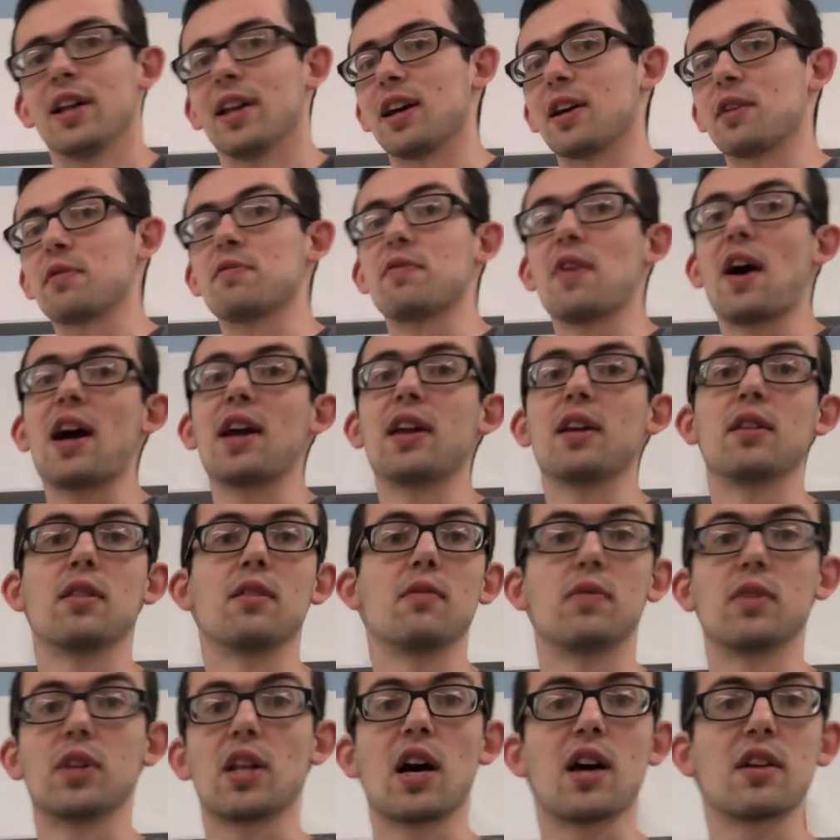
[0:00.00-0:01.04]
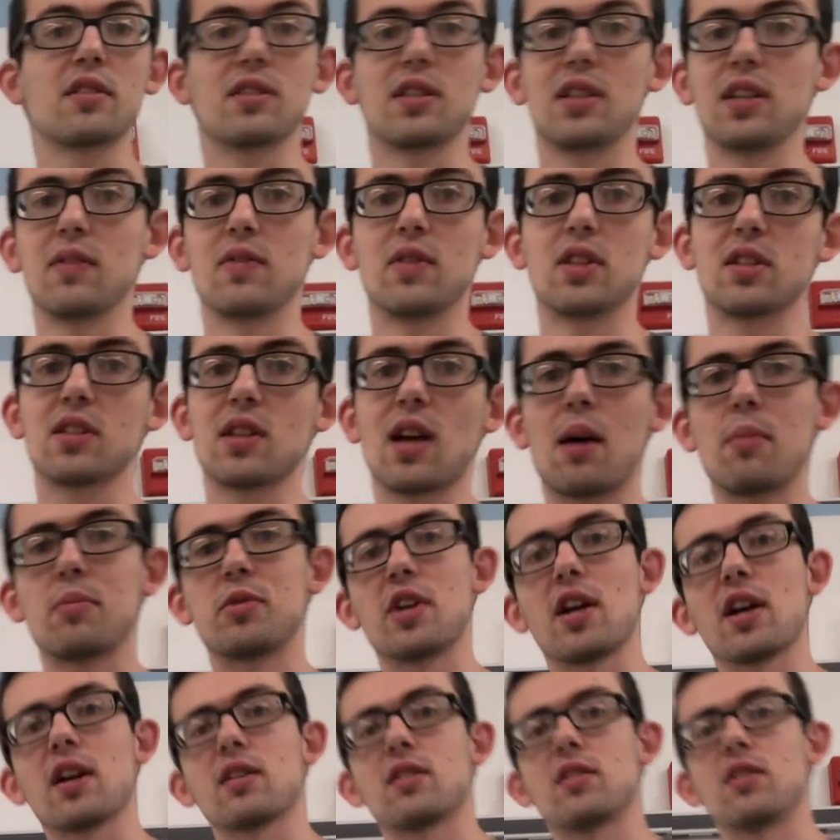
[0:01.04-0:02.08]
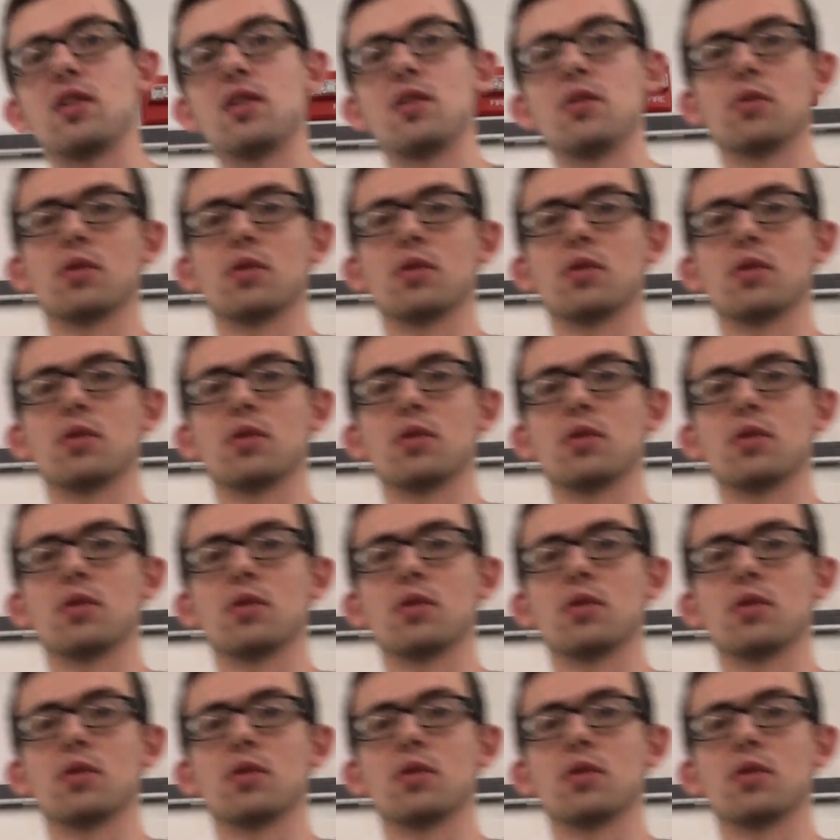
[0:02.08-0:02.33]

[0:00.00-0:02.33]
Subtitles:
like find the velocity of this object,